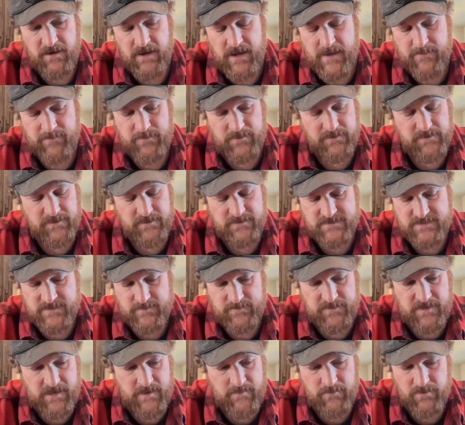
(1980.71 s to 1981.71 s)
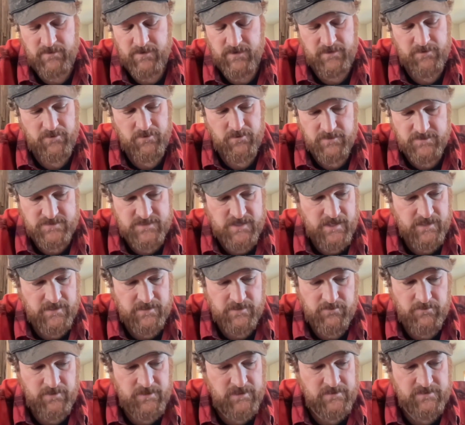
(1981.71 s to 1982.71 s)
happened in September. I know
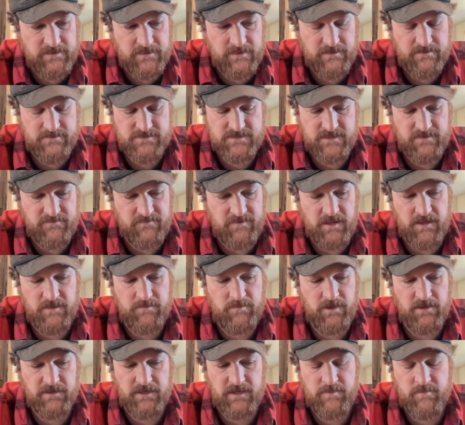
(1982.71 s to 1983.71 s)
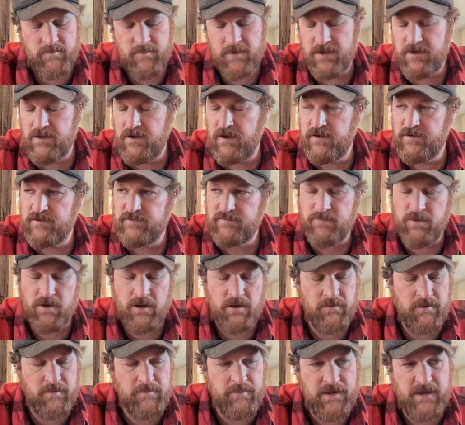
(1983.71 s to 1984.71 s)
exactly when it did. I was at a volleyball game. My daughter's
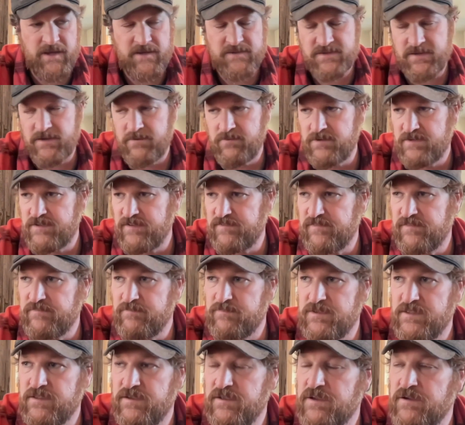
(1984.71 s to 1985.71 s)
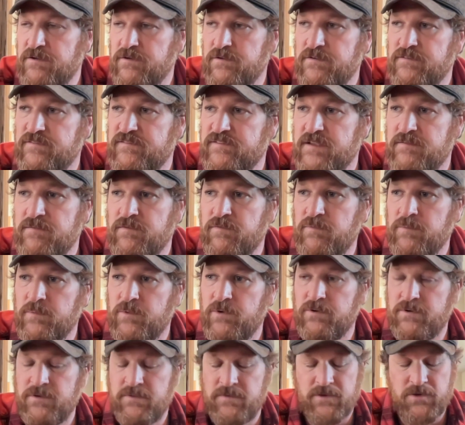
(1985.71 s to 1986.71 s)
ball went past. I went to be a hero and save it from
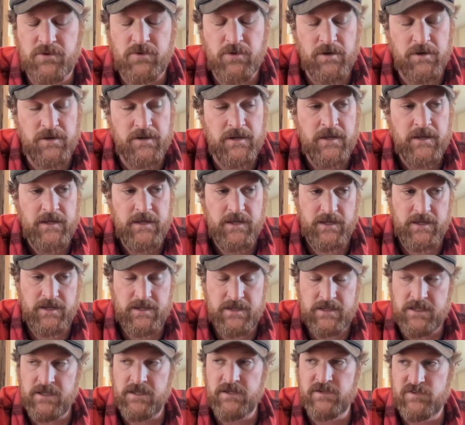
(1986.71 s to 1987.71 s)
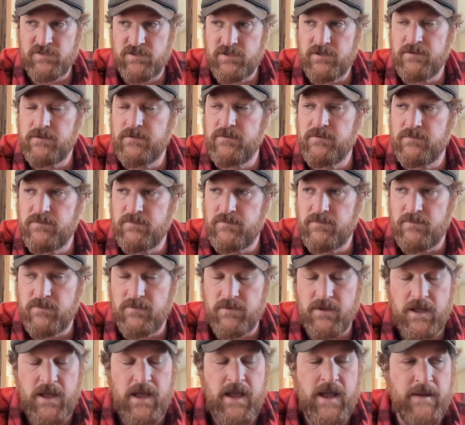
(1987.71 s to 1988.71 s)
going in the court, and it
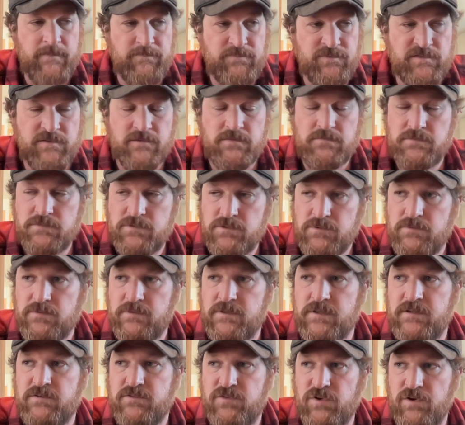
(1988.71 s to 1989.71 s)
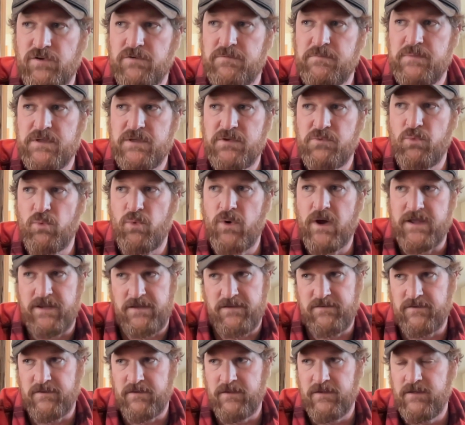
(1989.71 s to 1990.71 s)
absolutely turned me
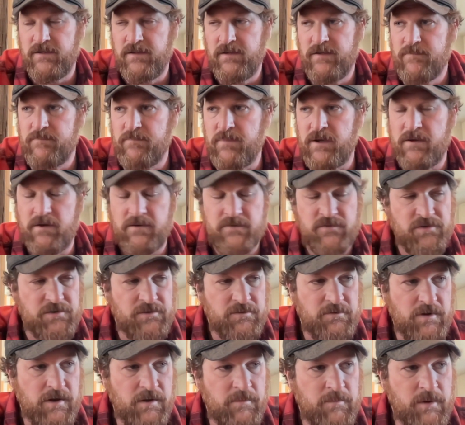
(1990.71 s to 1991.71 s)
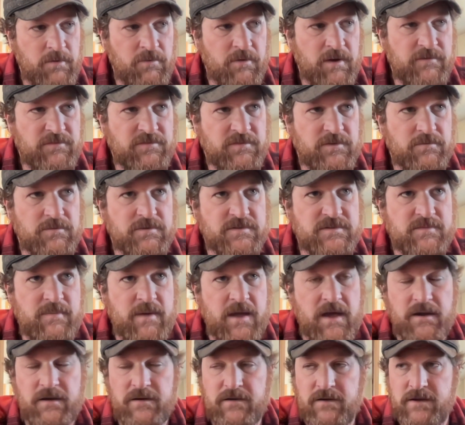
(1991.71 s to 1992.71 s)
white. I turned around. My wife said, "What's the
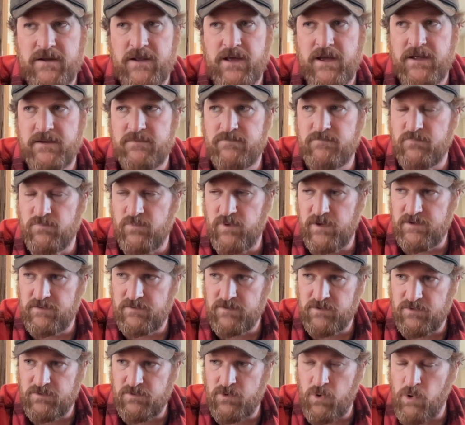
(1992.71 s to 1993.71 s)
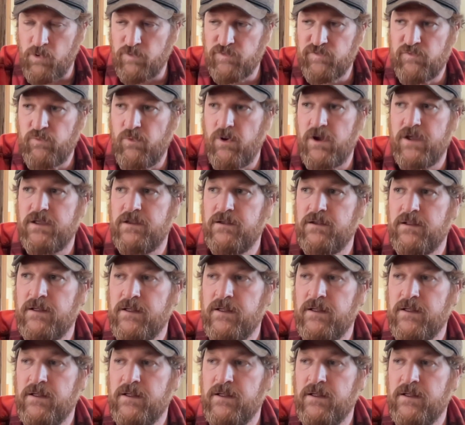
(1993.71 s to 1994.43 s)
matter?" And I went ghost white,